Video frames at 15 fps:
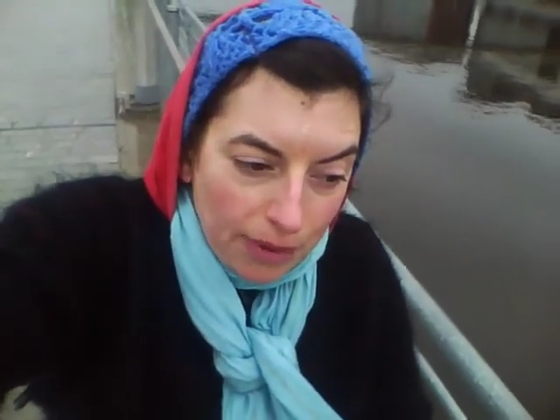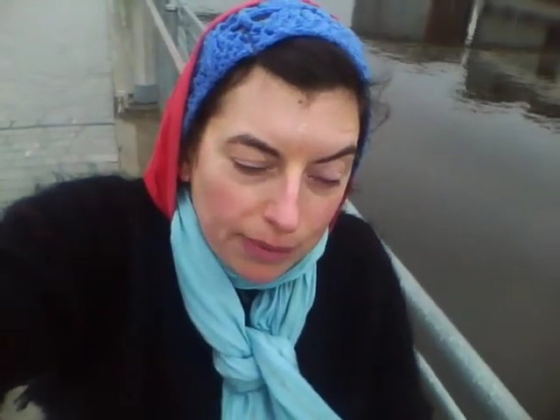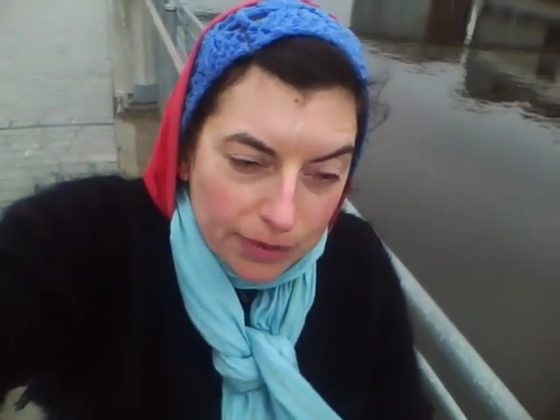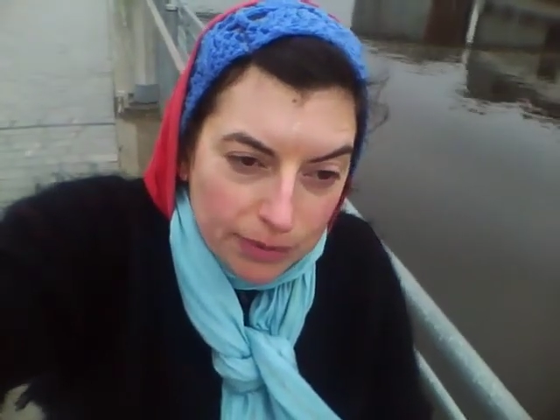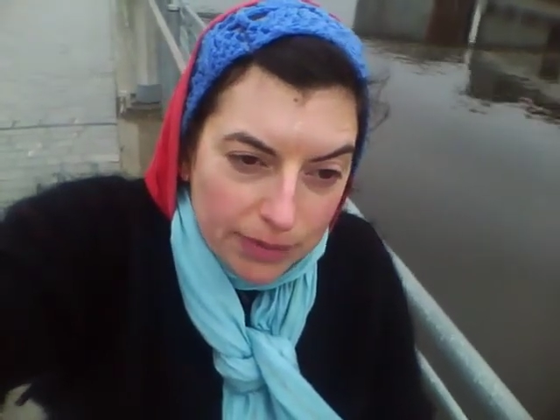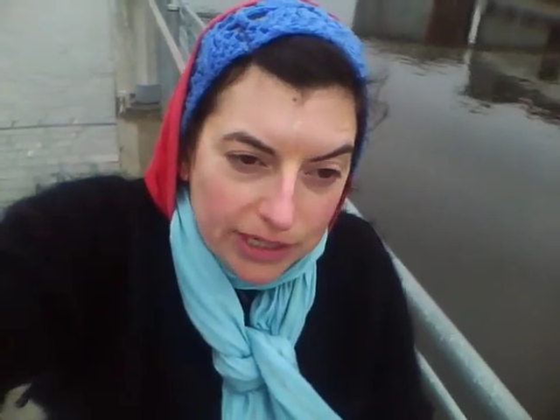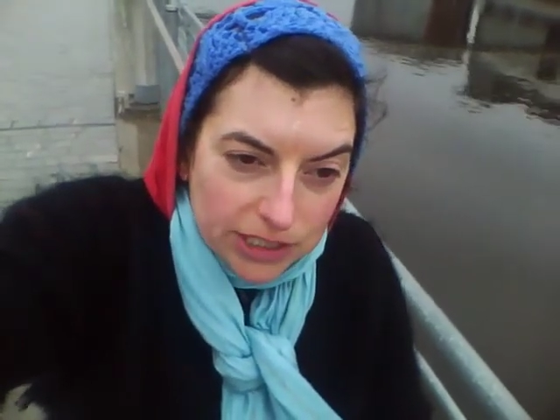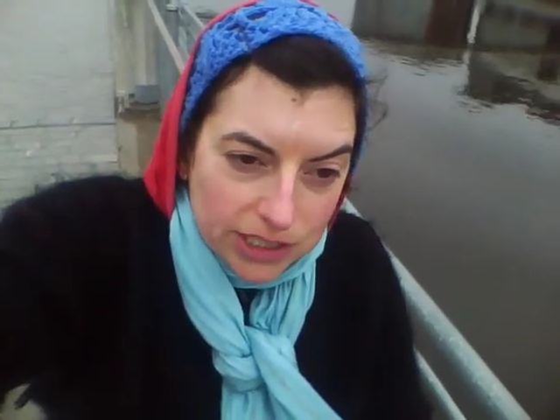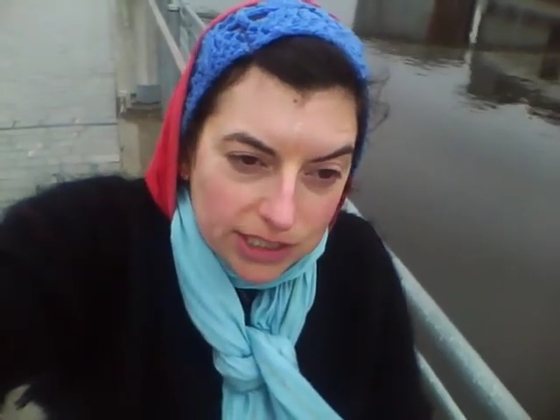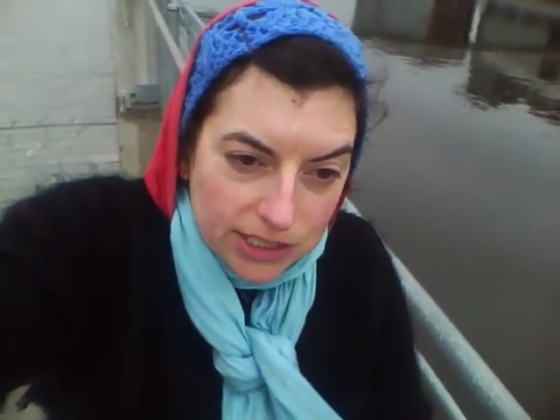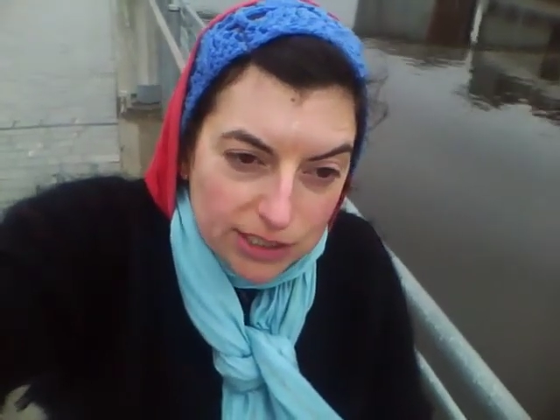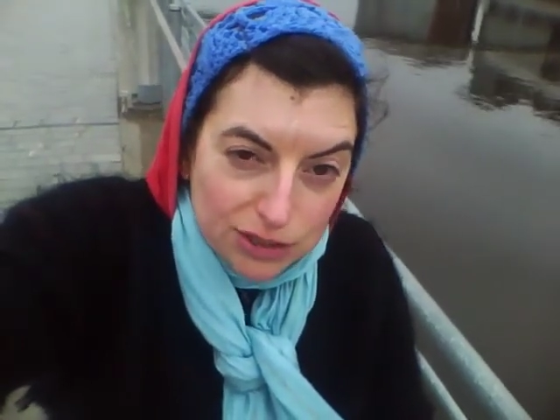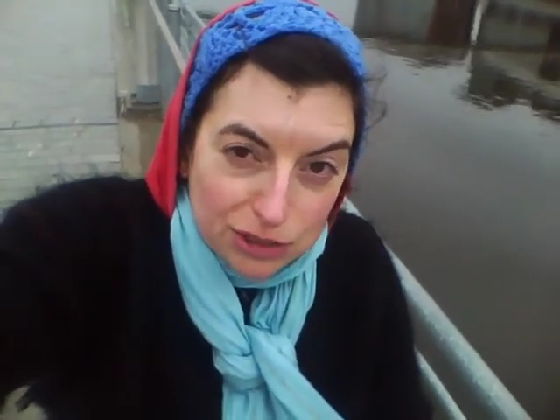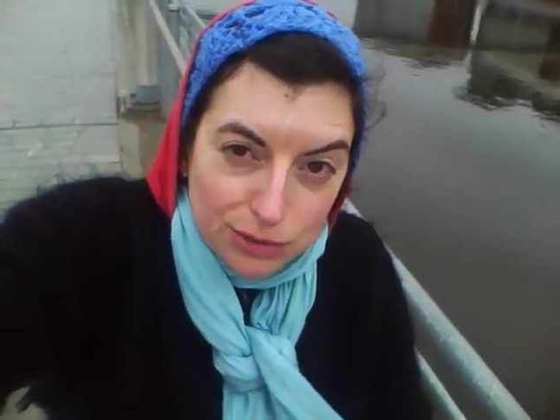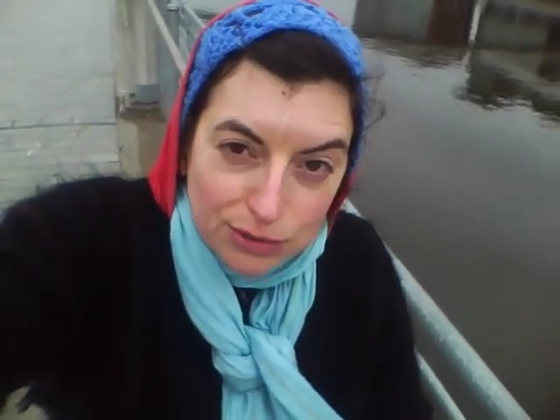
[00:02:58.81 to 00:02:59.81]
probably mentioned
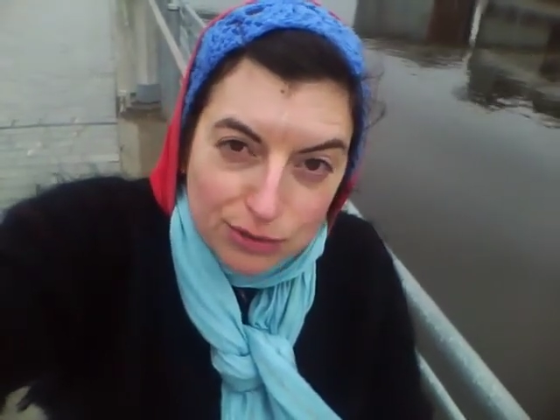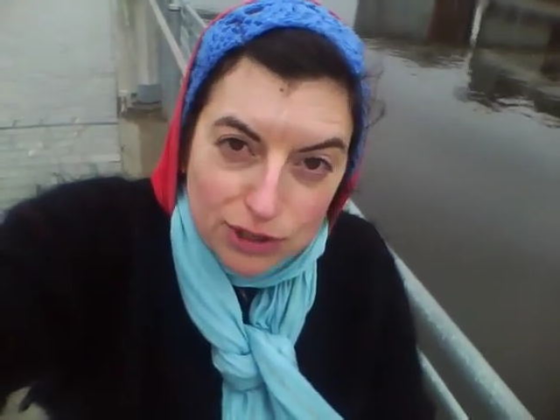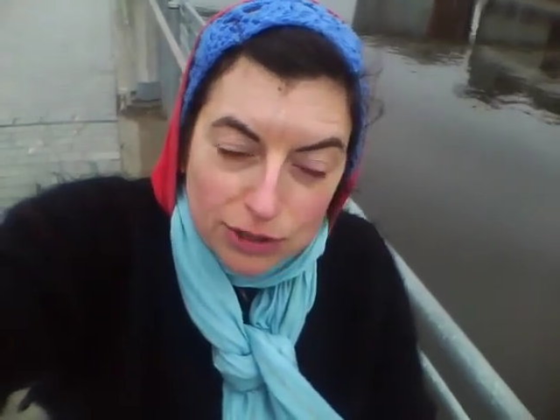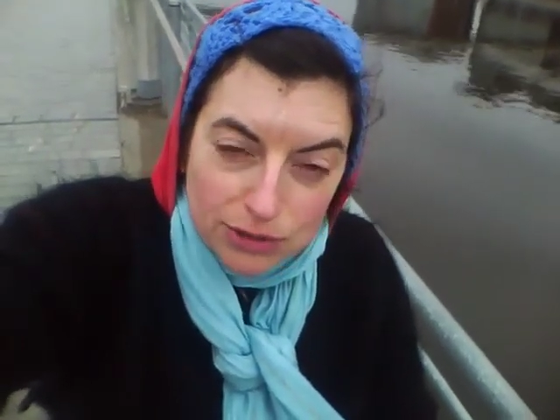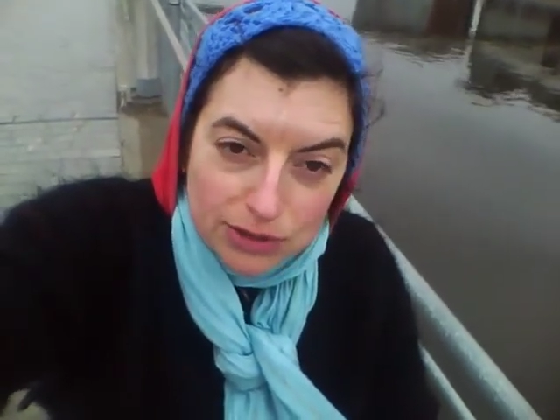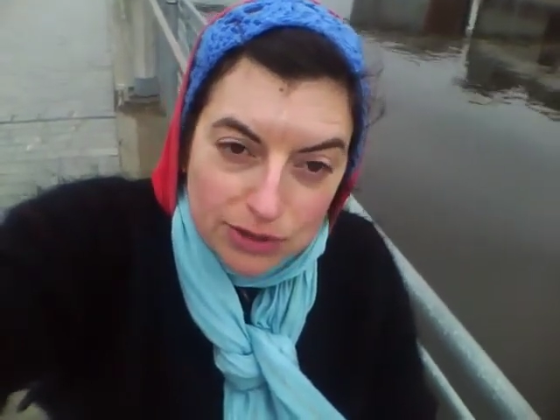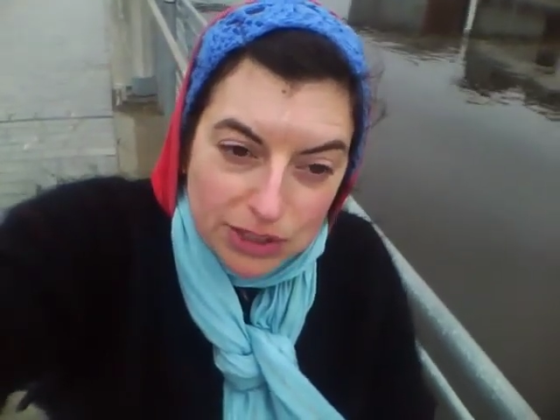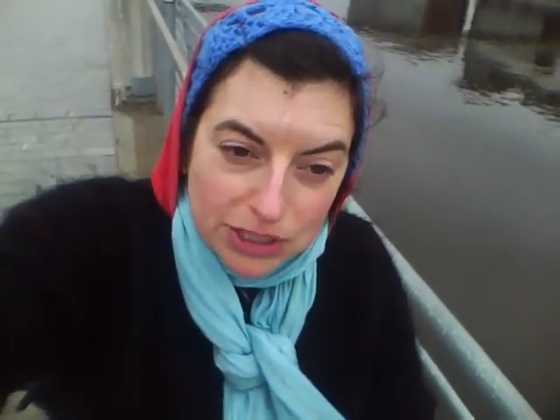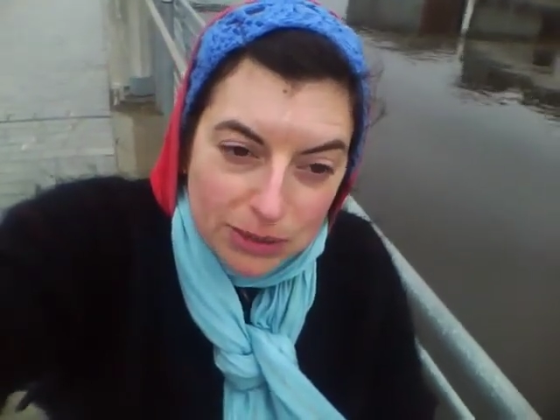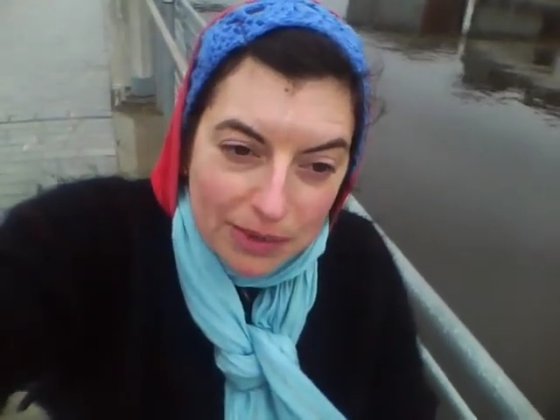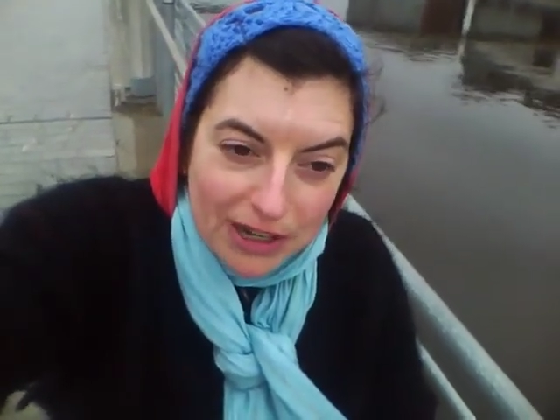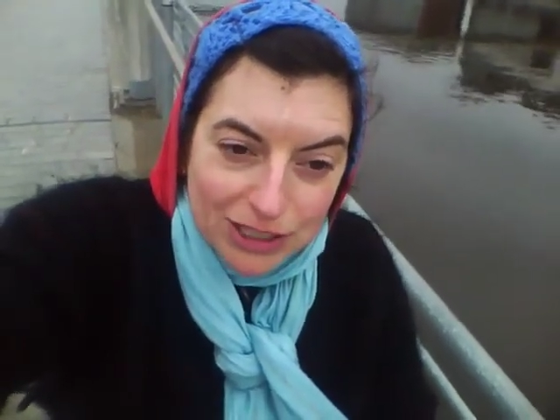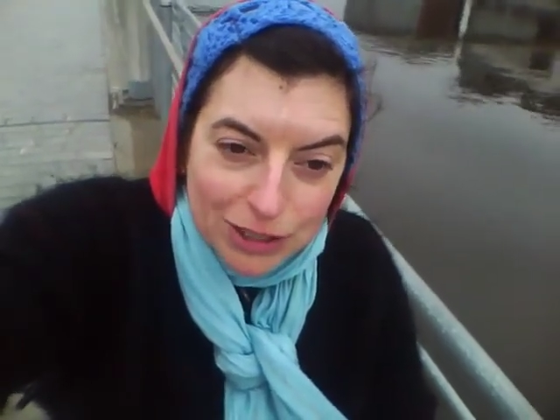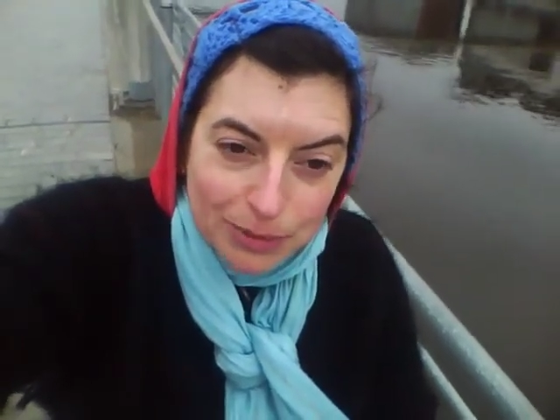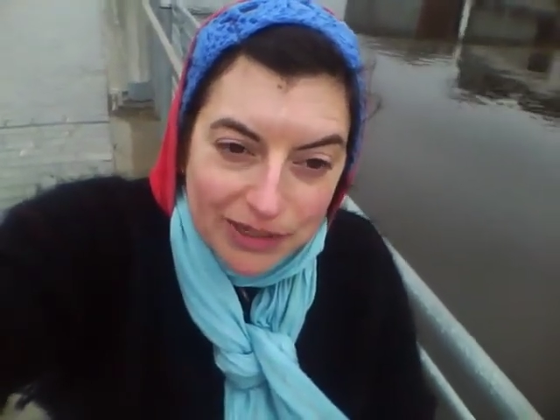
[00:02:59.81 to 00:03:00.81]
this story before, we were doing the
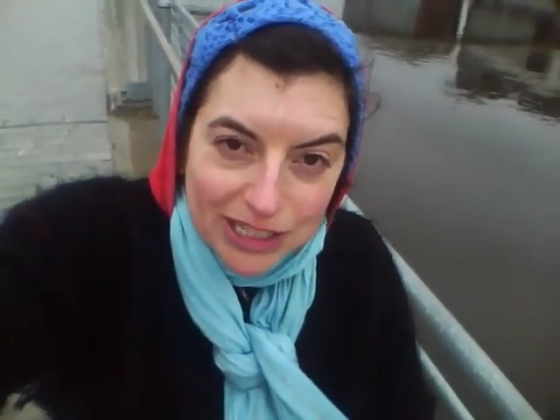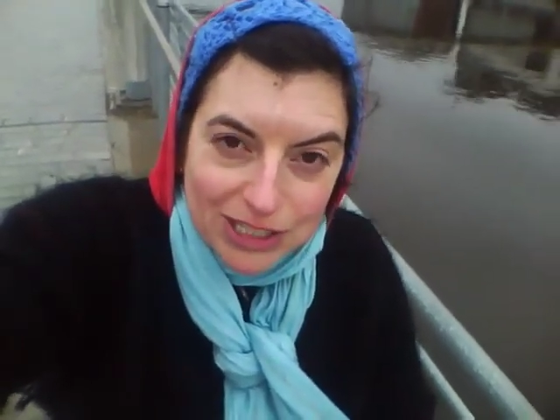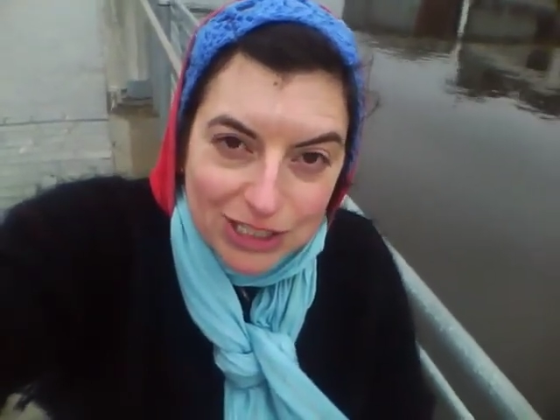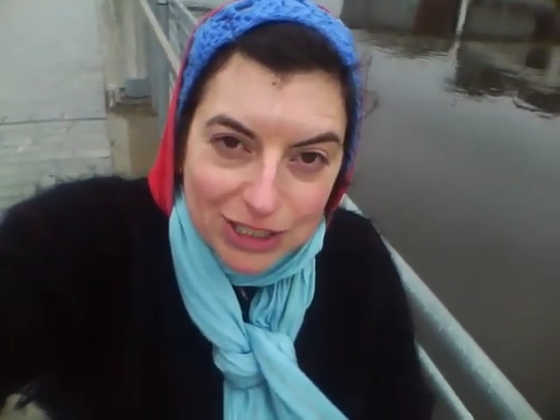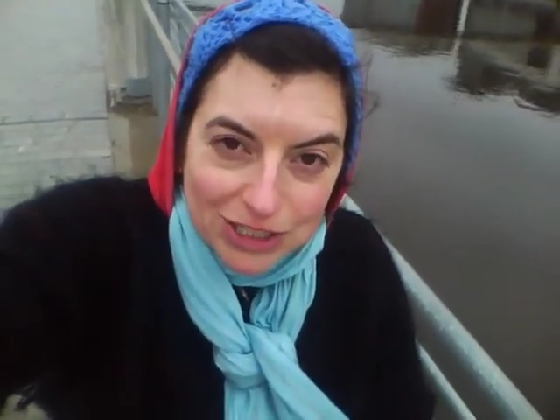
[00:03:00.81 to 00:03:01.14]
Machu Picchu